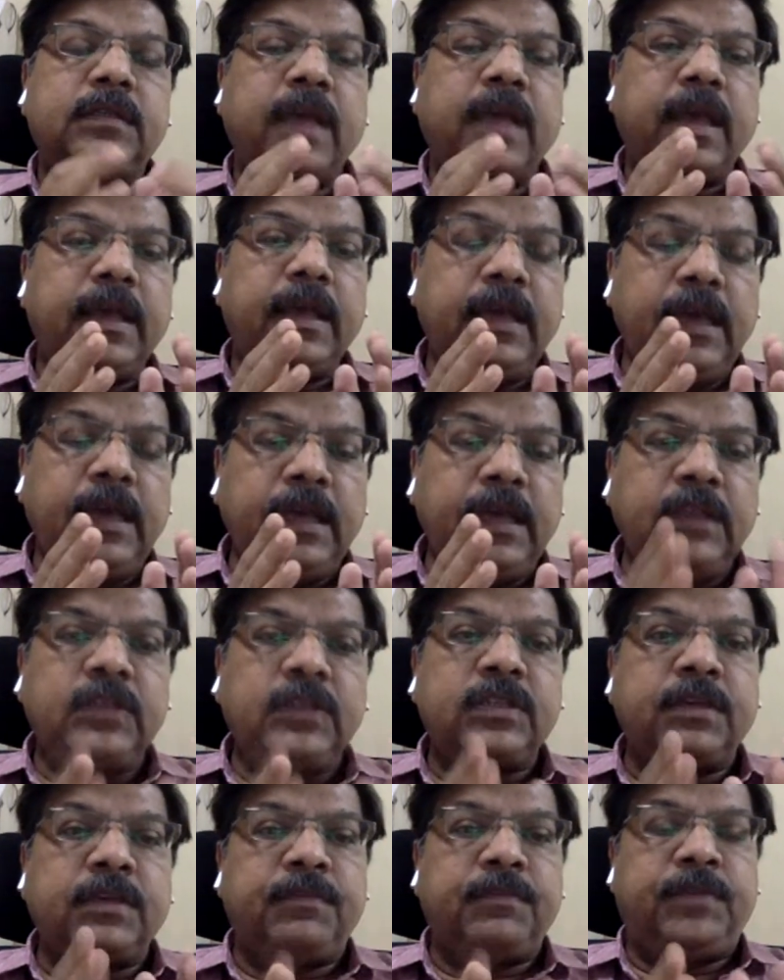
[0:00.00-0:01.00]

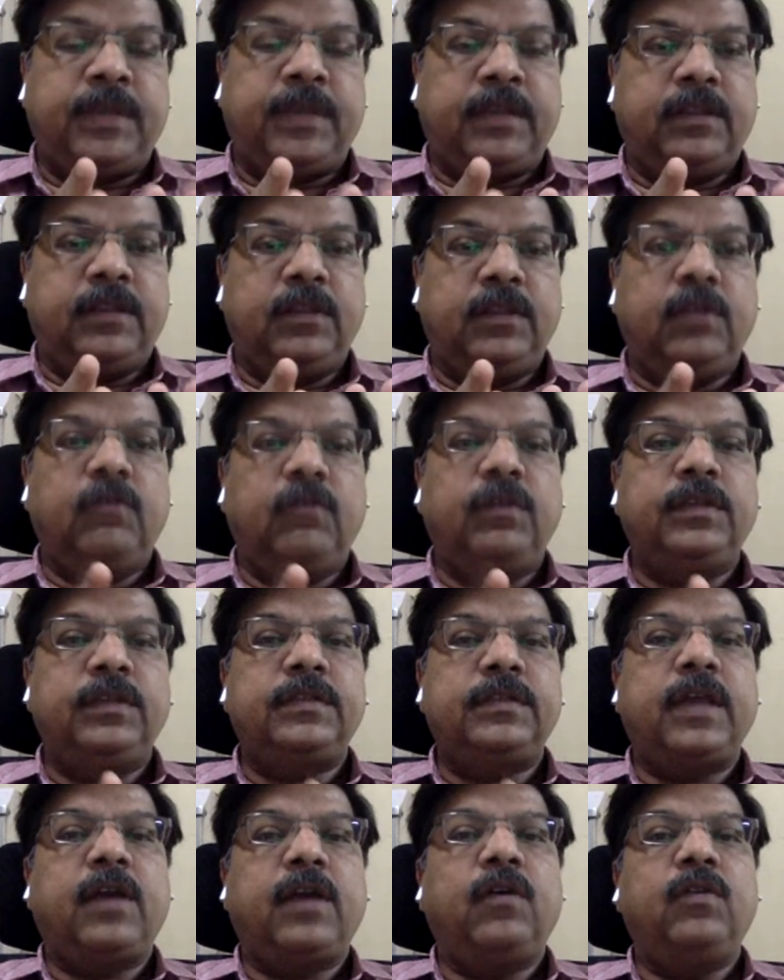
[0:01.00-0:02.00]
Each subject, including
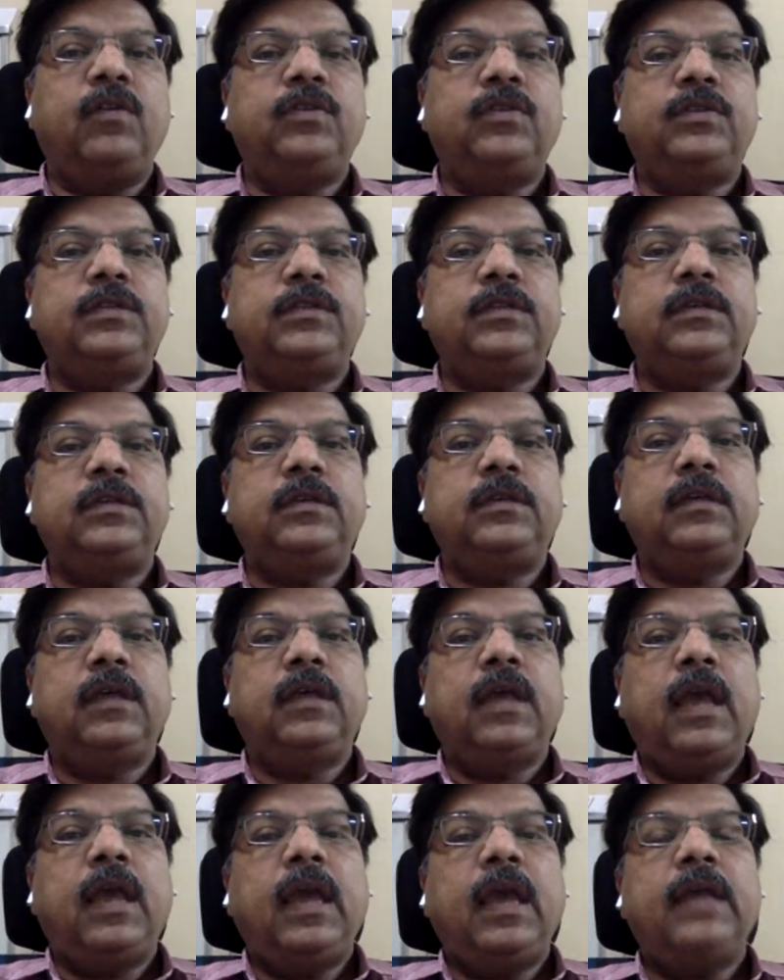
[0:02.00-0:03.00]
psychology,
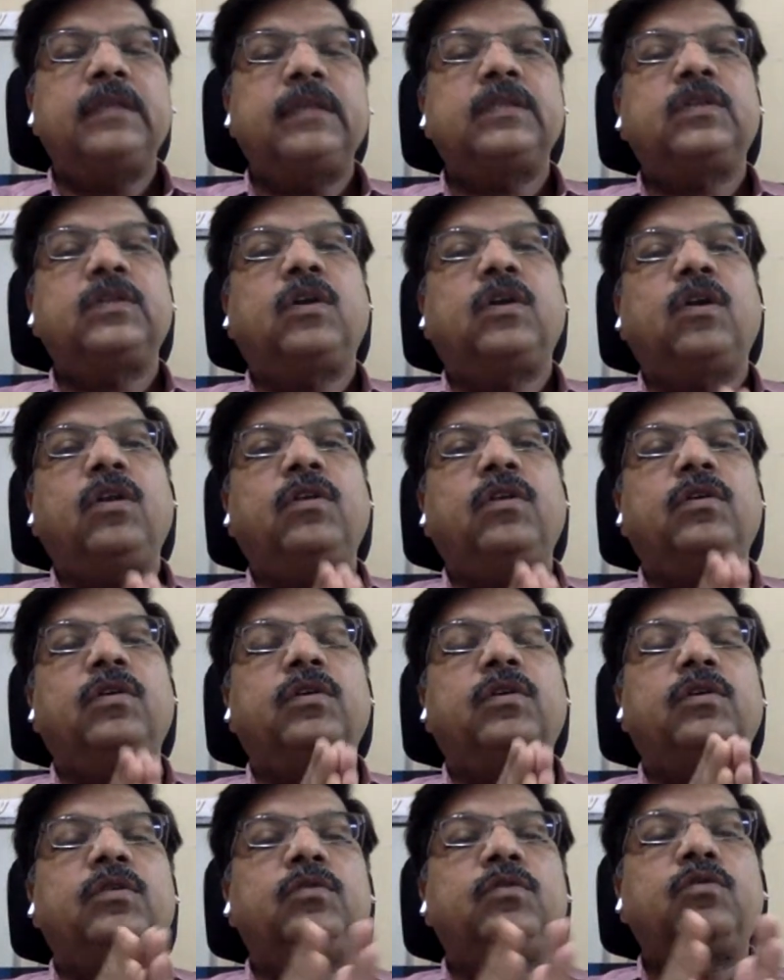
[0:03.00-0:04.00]
has got
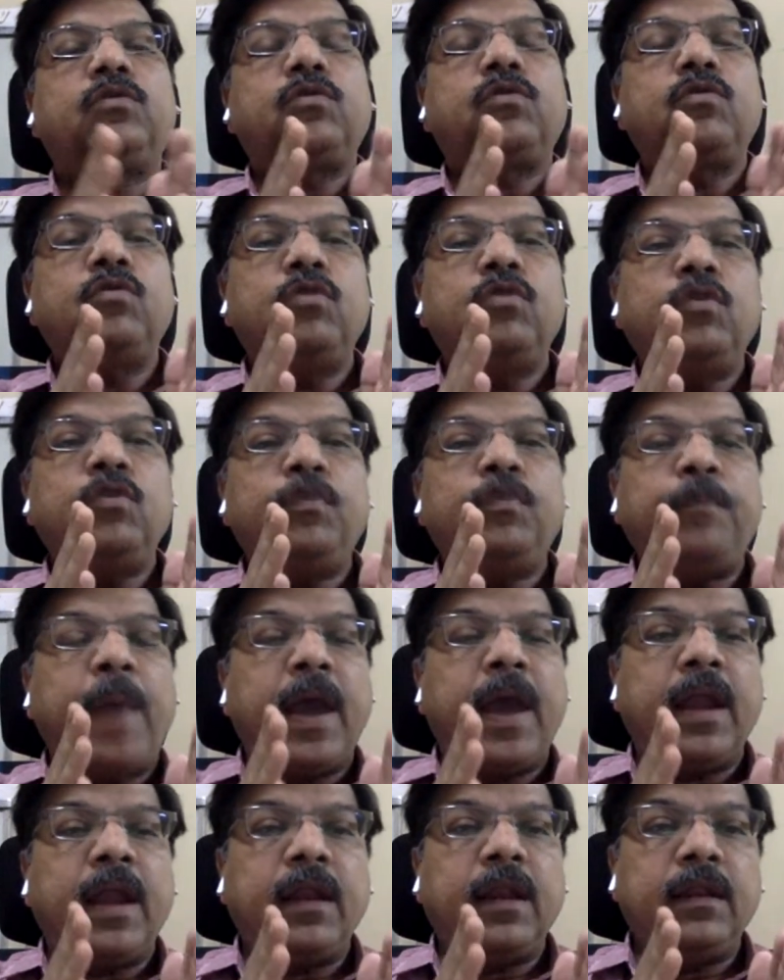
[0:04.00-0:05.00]
two
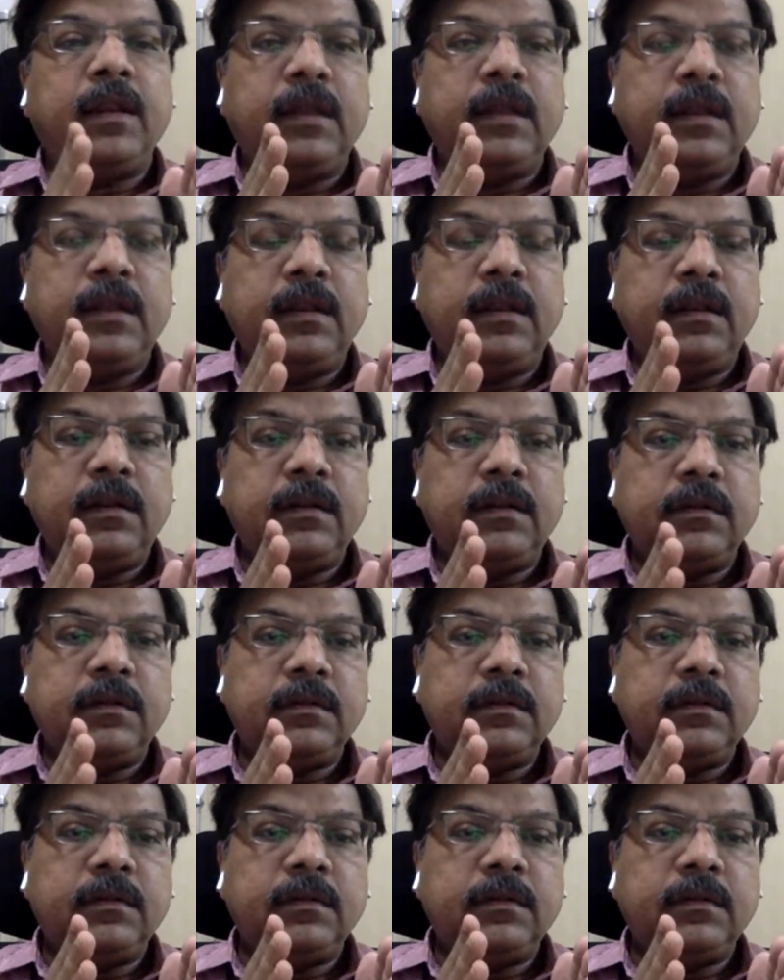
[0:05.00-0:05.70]
parallel